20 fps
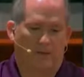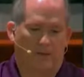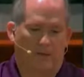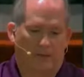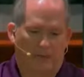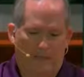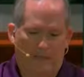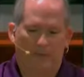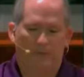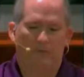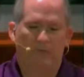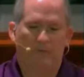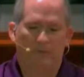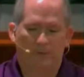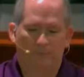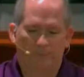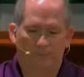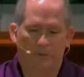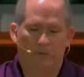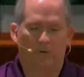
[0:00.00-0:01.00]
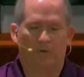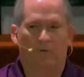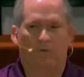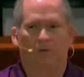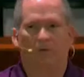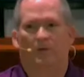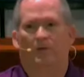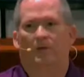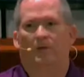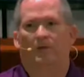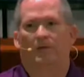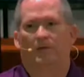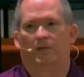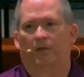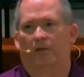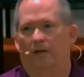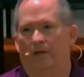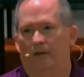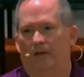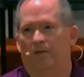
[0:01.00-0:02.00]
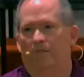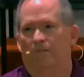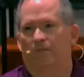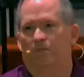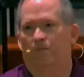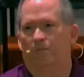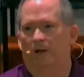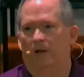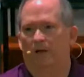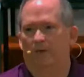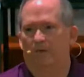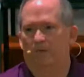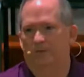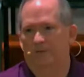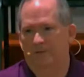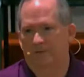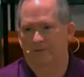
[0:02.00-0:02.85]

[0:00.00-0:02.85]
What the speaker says: How in the world can I ever rest?